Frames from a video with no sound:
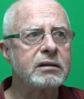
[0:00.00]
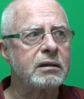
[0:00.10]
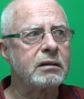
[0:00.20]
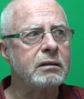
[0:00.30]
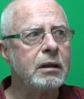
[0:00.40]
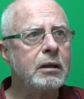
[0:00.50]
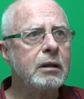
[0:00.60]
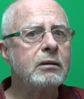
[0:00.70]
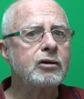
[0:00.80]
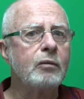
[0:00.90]
So
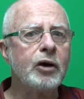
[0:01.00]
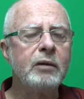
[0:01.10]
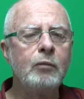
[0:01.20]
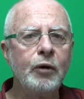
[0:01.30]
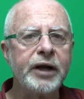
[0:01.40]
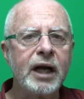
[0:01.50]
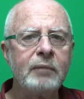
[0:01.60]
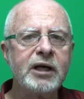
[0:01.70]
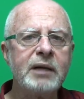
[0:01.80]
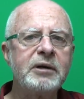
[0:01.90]
tomorrow morning,
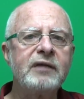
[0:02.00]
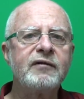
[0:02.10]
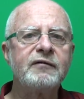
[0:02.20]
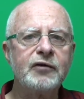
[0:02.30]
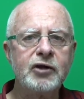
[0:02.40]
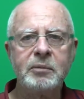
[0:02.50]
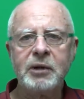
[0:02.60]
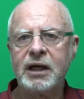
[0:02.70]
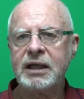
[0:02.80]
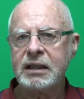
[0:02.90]
I'm going to be even further
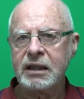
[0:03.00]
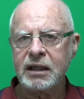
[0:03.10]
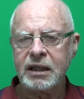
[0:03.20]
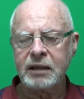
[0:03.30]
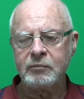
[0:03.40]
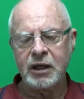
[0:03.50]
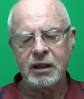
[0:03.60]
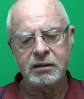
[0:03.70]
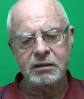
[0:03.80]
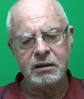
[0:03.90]
behind than I am
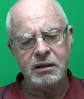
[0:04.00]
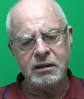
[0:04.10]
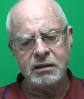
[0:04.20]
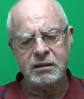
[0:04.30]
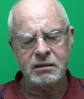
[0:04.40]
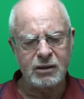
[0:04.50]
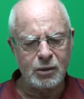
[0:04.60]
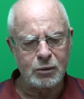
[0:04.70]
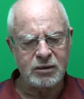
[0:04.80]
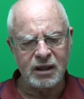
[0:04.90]
now. So these
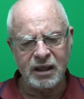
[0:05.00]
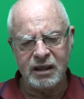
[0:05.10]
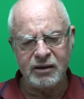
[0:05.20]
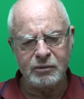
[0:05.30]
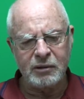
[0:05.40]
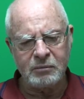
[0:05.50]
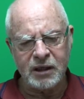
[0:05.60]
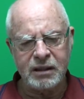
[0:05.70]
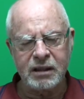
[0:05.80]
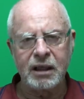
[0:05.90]
thoughts are going through my
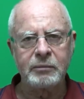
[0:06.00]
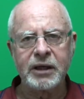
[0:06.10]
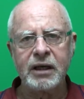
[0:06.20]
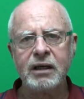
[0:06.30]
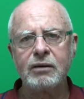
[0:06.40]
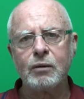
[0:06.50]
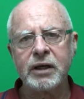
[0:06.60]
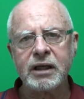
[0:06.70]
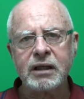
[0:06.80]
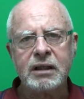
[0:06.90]
mind, and I'm beginning to
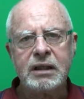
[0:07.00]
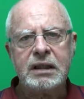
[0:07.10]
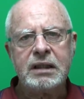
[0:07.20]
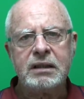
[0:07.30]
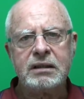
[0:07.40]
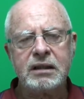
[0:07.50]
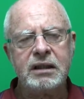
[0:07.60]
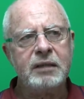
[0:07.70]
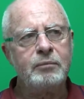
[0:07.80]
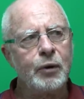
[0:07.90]
wonder, is there
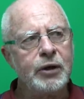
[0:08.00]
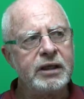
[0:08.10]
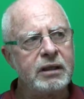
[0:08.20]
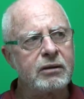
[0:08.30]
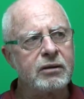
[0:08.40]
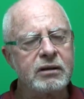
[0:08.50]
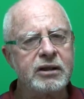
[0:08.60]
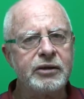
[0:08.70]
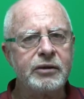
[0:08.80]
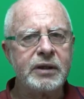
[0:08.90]
any point in
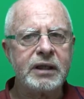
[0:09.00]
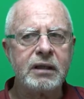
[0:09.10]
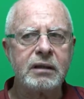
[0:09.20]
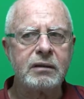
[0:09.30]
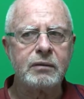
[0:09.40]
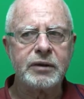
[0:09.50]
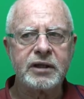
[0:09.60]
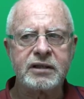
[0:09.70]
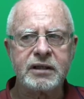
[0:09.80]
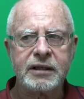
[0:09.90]
continuing with
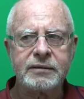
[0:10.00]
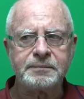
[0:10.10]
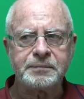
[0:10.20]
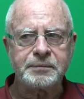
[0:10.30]
this thing?